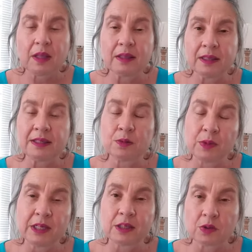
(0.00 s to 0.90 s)
This
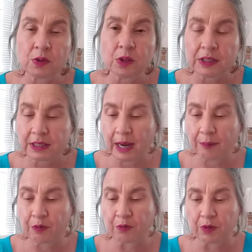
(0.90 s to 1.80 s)
week is also a
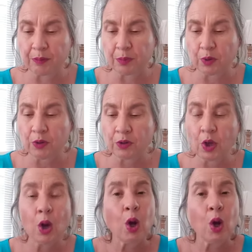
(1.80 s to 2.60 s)
time of rebirth